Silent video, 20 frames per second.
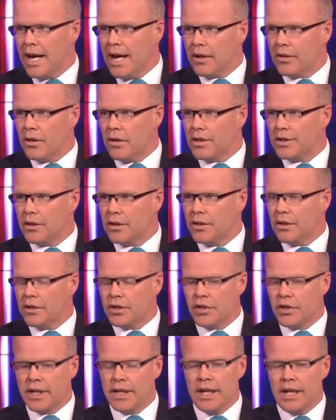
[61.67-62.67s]
across the
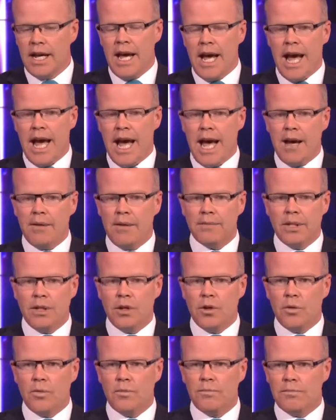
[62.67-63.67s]
country. Um, you
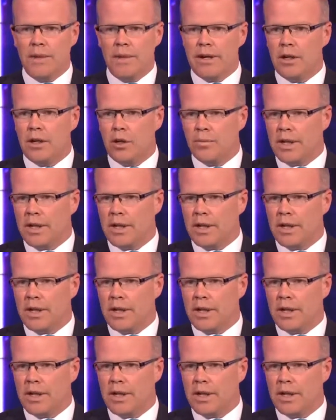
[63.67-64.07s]
know, Mary